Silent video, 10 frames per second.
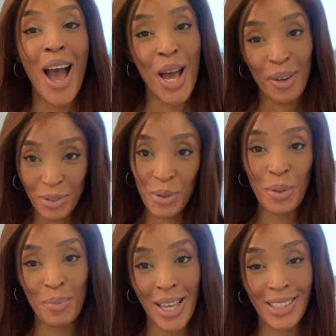have to
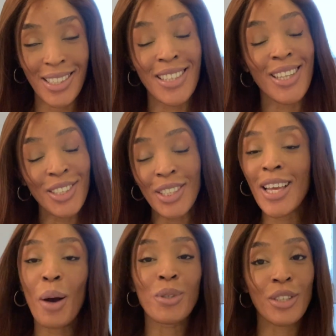admit,
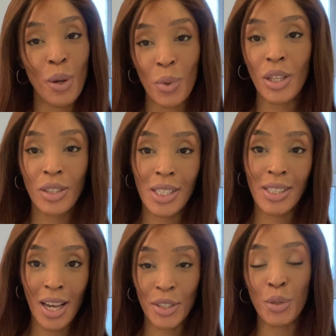initially I was somewhat
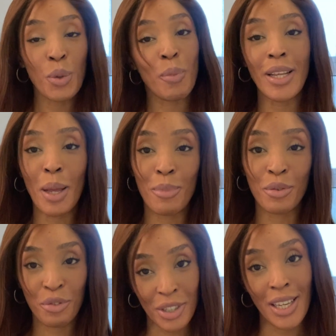undecided with my number
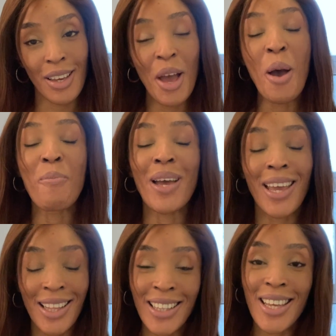three,
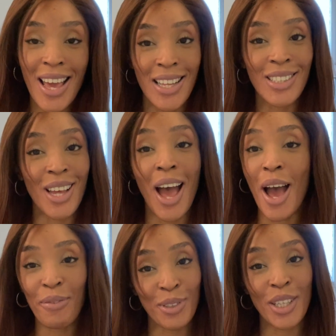but in the end, I
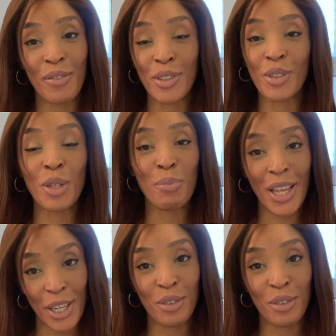have to give it to the Blade